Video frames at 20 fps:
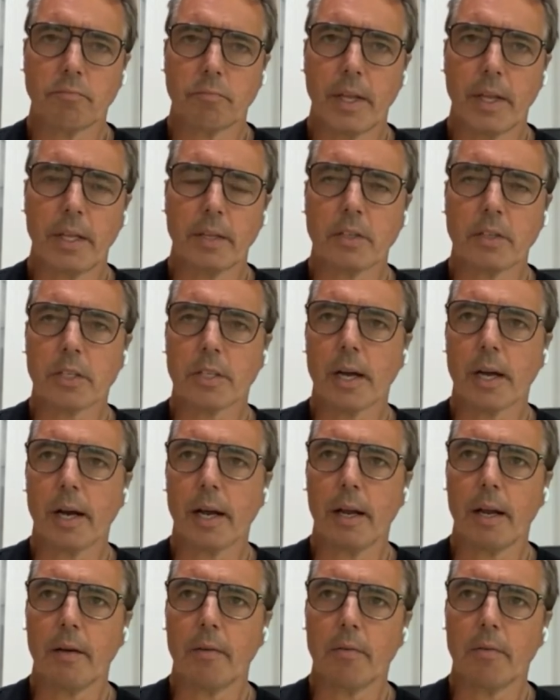
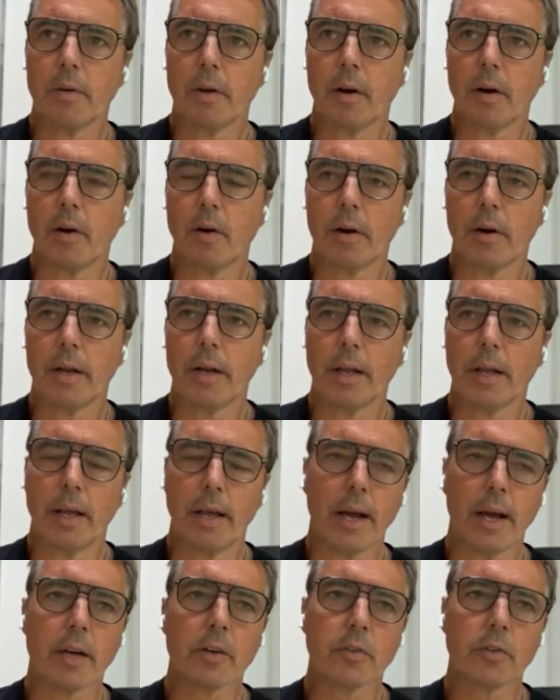insight, or any
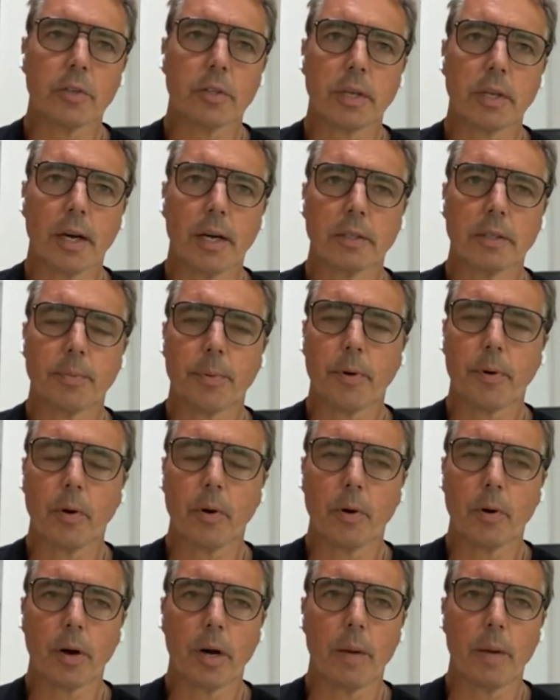exercise
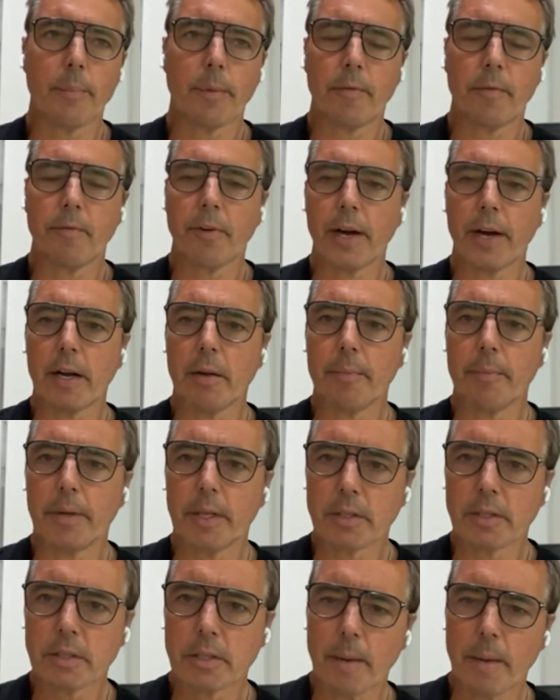program or
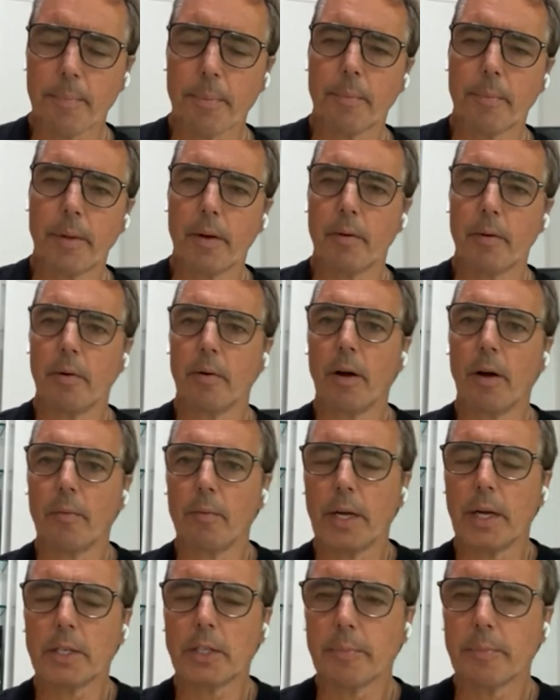vitamin supplement
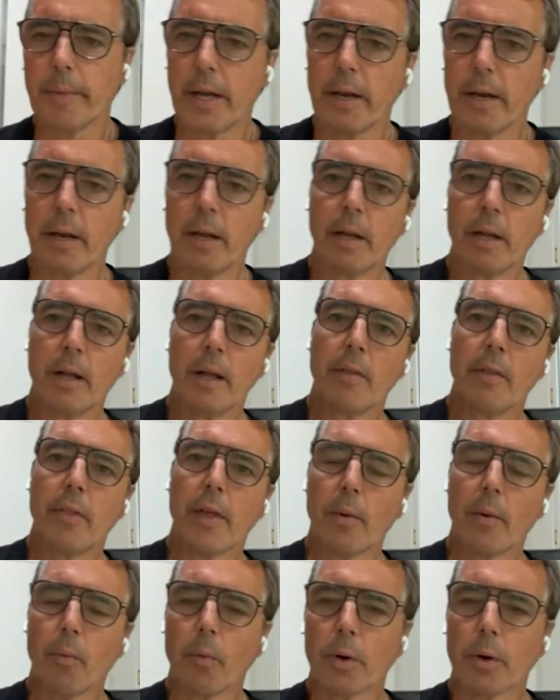regimen
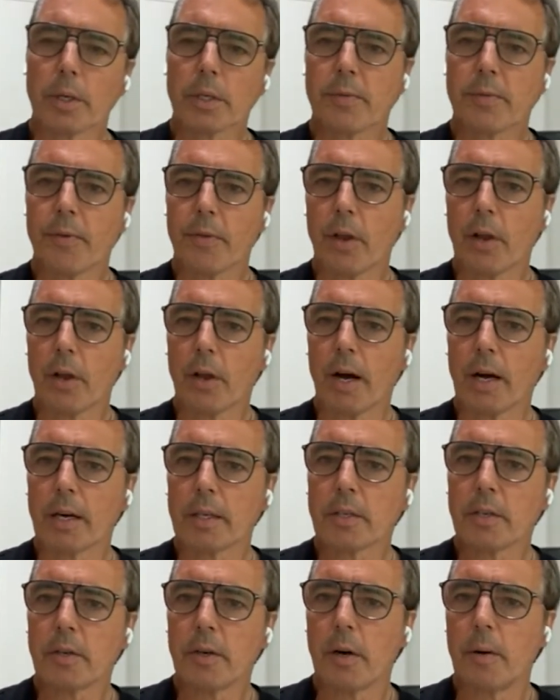that works for the long
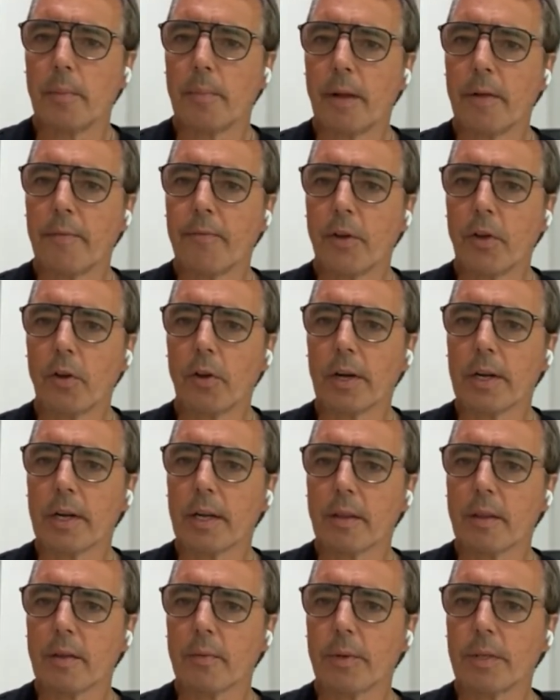term. If you look
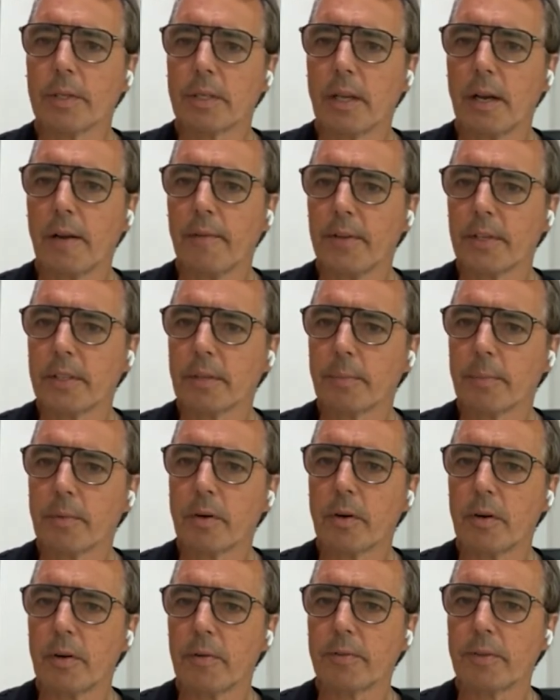at the recidivism
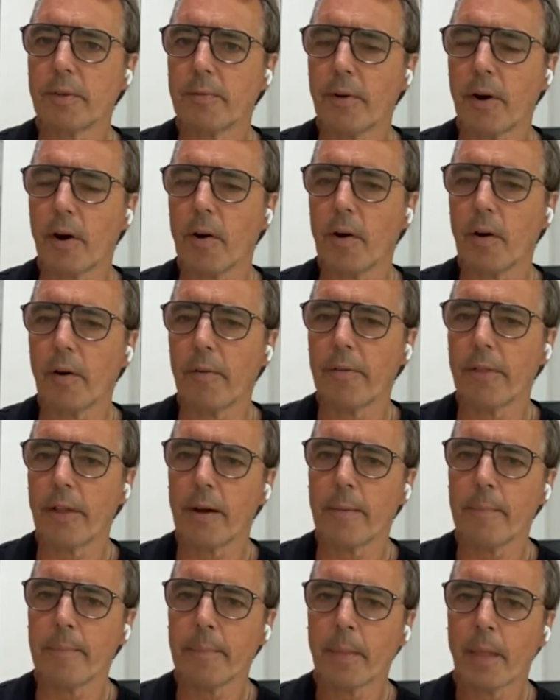curves of all of
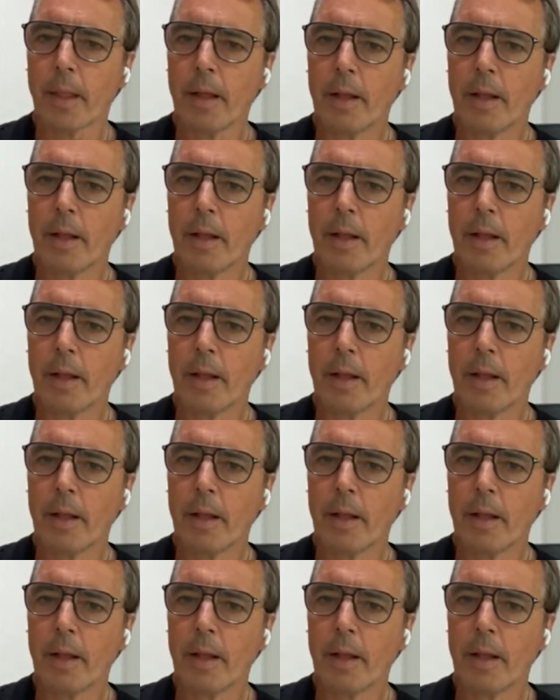them,